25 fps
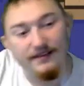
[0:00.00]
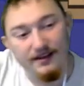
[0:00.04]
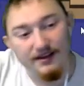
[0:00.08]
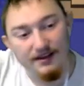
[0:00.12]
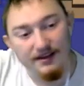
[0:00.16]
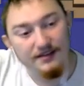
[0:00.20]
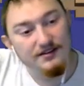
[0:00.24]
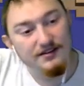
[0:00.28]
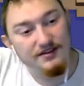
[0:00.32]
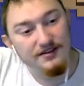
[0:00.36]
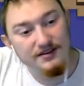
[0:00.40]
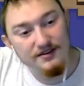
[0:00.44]

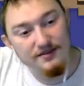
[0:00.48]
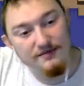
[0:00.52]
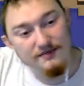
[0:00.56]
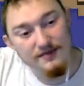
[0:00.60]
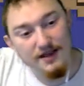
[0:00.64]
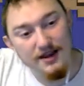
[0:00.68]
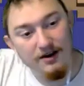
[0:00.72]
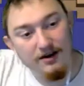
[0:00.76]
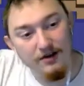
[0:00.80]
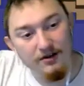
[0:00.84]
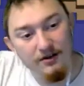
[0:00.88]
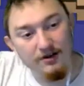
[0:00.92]
to
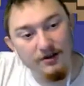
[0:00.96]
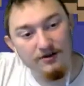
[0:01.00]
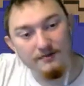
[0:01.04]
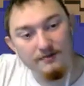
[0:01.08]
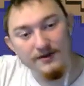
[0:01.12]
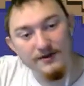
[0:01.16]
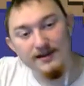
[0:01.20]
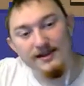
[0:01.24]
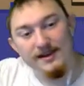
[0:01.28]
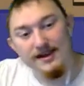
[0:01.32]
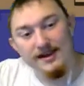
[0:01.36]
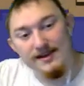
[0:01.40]
make all our
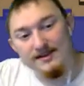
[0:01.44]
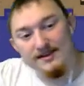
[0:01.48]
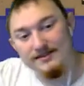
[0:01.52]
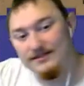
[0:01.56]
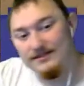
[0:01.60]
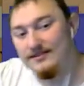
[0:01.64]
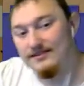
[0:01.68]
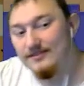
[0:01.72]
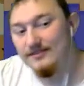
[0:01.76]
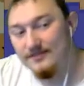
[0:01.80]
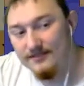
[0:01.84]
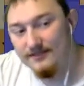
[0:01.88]

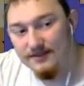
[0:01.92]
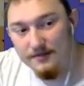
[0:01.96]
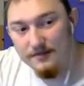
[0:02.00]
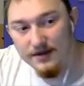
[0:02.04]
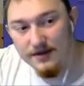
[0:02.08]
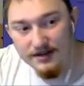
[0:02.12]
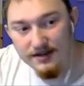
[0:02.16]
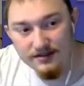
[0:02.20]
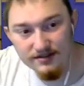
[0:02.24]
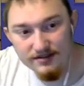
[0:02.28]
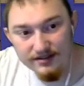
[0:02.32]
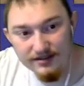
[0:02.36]
relays. We
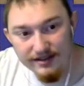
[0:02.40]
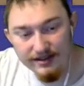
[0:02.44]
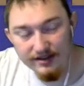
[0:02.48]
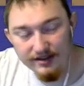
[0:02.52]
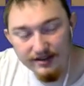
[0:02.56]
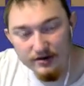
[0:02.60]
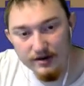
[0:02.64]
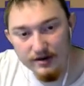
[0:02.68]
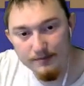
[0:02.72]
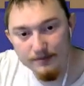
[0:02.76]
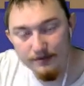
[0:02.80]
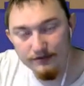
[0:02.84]
can just let the
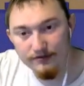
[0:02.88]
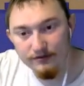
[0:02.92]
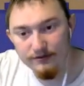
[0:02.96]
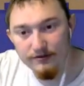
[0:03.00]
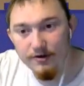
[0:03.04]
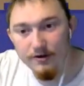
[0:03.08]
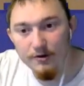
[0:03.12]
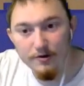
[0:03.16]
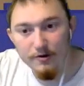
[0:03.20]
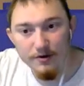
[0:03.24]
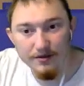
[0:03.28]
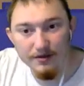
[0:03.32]
creeper
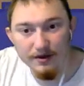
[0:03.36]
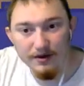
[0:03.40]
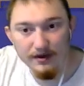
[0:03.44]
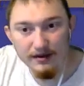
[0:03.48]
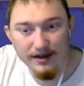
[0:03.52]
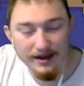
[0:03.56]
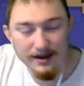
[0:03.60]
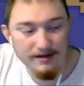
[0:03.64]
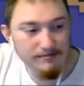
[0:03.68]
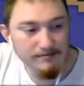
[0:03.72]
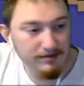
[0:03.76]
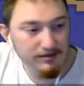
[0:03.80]
flow on the
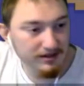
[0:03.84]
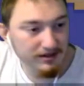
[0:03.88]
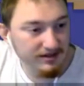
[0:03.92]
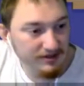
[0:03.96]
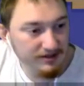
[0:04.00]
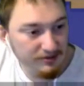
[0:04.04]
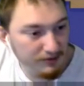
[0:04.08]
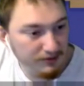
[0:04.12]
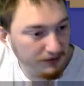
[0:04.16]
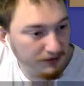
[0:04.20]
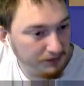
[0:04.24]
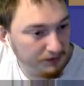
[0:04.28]
land
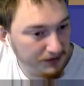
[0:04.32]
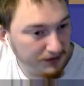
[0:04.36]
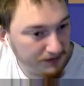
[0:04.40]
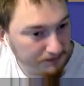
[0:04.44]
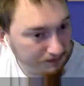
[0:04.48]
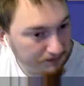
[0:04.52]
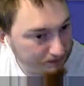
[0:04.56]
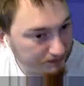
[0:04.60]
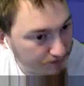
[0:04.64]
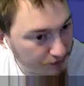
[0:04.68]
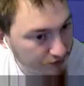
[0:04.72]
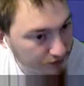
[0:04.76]
below while we
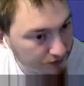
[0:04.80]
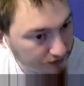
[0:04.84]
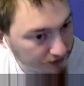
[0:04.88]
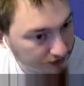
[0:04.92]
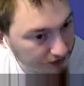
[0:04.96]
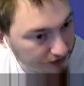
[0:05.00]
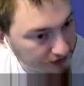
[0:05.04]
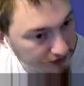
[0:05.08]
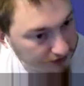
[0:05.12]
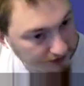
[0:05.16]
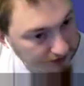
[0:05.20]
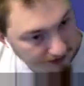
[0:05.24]
move
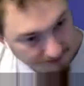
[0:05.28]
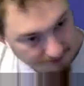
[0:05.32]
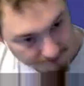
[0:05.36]
along.